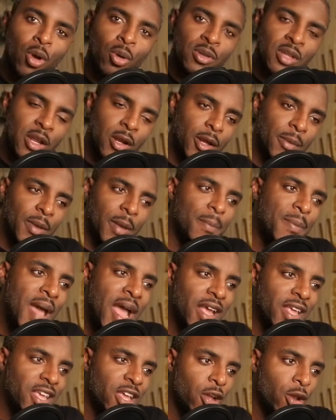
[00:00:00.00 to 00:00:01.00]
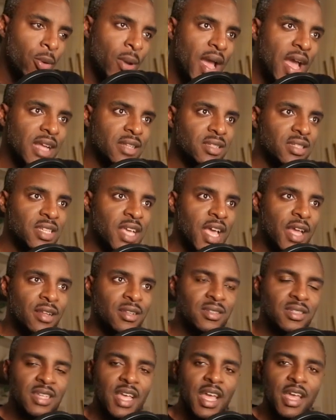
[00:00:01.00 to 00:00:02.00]
Then I'll be back here at
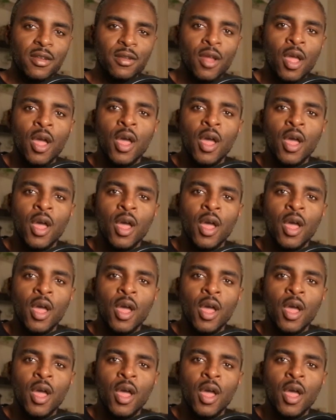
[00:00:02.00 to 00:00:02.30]
10:10.